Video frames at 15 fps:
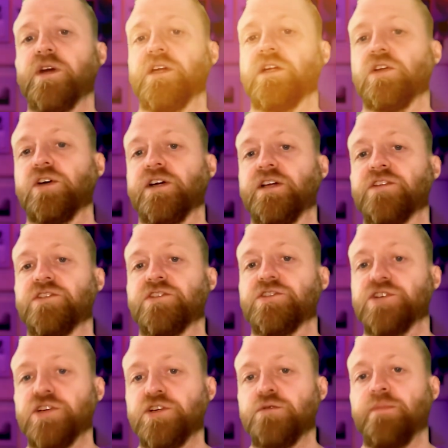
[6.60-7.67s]
going to look into
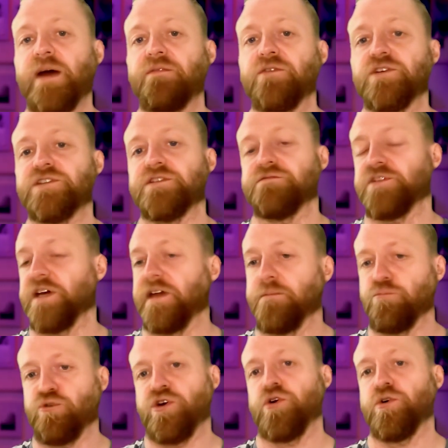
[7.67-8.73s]
two methods of taking
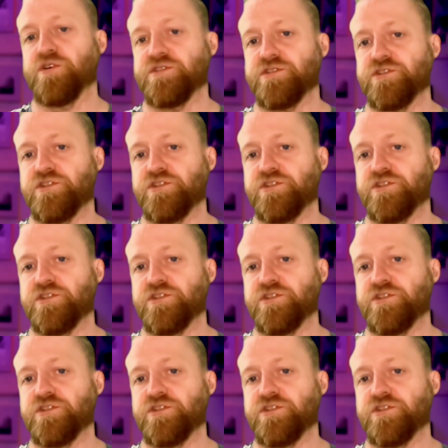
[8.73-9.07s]
pre orders on